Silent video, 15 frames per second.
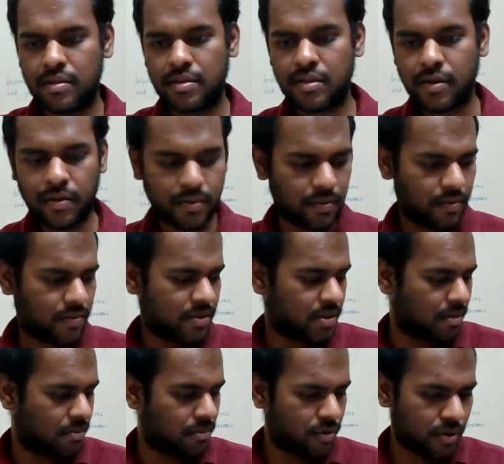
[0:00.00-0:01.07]
So
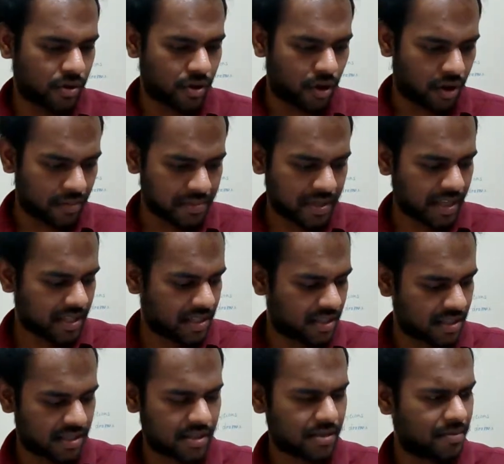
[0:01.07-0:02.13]
some more
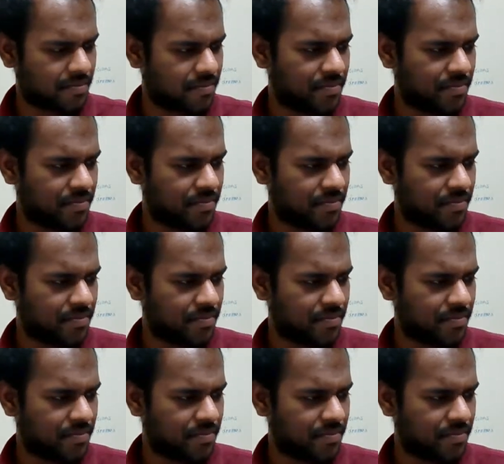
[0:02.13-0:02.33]
objects.